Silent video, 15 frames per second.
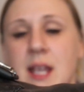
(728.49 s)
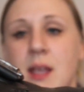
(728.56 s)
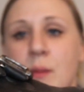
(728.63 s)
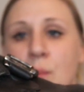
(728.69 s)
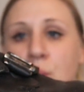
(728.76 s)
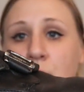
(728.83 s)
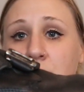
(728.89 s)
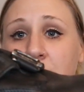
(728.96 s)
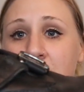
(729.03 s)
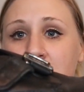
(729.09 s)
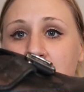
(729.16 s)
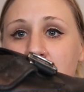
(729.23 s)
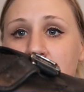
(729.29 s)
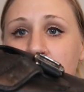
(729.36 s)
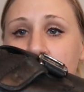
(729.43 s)
like a
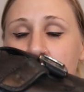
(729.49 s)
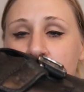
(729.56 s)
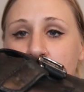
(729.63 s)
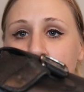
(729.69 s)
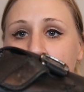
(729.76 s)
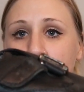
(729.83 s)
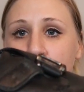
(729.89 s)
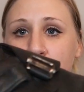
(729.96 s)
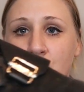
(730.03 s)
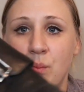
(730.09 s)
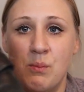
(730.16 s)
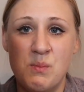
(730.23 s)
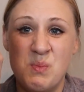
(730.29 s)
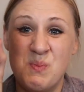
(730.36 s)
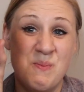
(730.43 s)
leather
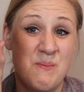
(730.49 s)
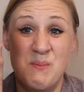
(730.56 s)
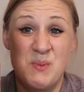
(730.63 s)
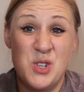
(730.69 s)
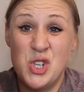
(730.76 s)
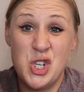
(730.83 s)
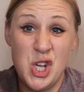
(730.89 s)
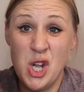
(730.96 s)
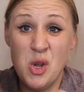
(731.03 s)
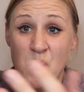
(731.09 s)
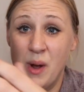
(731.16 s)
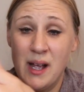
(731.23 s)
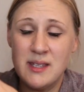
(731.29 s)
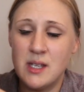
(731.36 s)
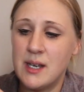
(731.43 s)

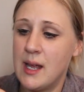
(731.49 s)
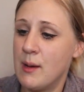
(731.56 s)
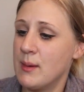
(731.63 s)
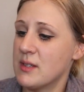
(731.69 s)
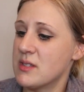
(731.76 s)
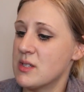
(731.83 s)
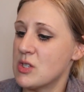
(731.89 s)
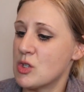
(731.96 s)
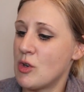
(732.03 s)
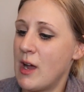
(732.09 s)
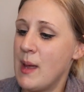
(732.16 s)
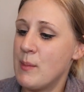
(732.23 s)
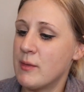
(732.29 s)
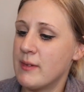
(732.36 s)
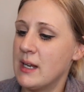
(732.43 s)
shoe. I don't know how else to
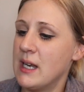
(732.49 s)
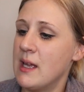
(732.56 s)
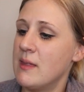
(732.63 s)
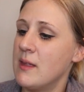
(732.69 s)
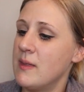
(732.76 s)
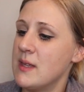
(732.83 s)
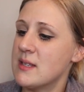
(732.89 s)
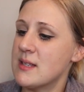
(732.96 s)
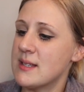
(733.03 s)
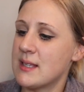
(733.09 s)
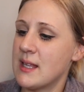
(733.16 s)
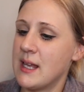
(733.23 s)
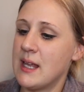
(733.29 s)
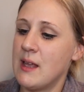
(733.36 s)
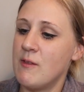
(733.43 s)
describe it really. And then this is
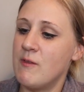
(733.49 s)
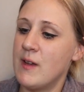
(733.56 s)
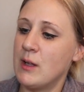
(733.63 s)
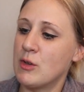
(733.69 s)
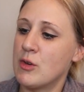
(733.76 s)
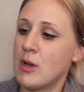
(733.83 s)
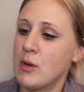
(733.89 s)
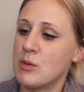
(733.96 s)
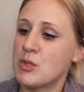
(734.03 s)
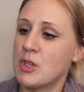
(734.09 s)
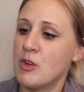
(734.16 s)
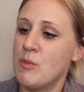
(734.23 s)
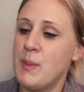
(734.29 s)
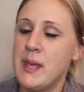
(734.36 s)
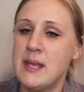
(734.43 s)
like a Velcro
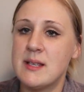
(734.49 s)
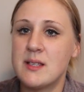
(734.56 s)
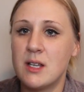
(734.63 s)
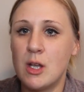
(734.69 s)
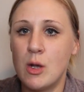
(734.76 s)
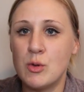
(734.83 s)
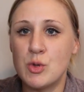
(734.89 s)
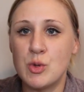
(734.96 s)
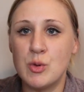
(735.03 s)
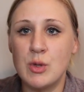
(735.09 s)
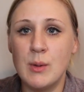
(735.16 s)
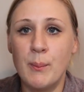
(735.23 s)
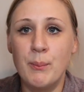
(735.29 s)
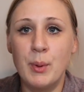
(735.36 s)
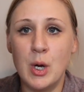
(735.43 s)
sort of piece that goes through
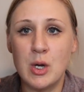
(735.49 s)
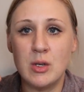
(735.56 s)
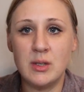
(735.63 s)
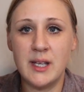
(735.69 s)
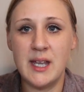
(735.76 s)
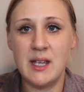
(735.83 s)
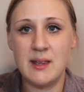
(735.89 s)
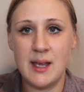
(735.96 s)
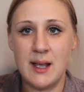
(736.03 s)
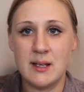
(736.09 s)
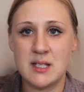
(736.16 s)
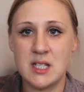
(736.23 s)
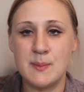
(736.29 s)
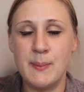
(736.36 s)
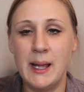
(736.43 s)
the buckle here that
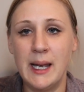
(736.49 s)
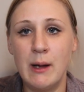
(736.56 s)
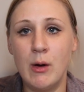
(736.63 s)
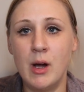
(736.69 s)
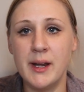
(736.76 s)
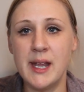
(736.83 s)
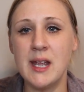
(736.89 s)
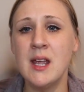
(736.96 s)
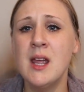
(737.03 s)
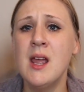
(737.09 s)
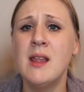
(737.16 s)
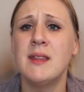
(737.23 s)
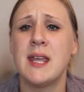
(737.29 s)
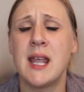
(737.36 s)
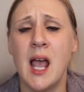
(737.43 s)
has spell out on it.
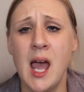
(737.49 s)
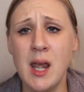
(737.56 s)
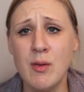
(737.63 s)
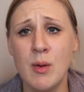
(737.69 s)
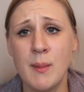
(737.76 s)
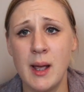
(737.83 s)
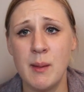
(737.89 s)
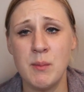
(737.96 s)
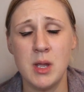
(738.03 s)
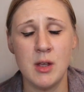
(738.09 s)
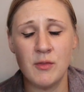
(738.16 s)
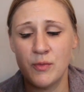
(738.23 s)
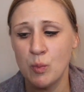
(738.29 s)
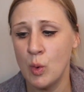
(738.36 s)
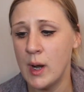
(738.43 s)
They kind of remind me
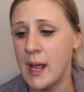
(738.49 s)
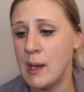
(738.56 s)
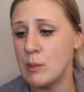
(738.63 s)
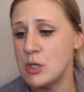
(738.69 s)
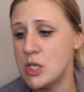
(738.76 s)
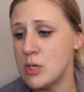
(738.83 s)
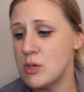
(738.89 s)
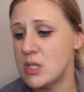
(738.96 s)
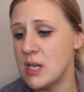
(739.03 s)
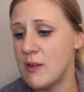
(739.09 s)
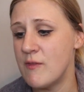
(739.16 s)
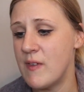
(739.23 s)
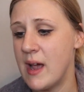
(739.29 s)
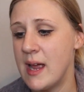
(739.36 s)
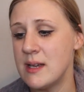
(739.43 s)
of what I would usually
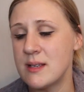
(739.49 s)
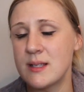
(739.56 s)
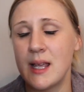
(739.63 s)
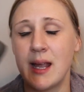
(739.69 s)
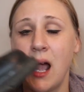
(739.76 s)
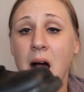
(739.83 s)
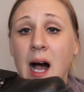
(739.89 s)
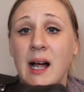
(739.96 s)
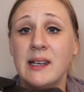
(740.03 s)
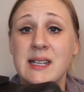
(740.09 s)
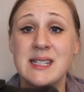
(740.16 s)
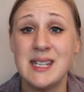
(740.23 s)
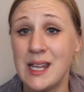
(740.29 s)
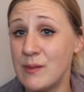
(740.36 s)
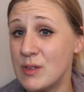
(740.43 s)
find as like Harley
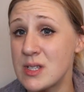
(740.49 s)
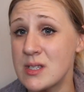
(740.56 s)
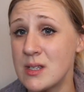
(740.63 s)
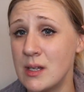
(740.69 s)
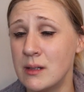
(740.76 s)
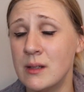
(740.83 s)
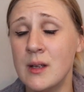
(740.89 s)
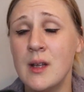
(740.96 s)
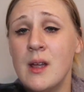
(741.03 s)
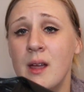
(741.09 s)
Davidson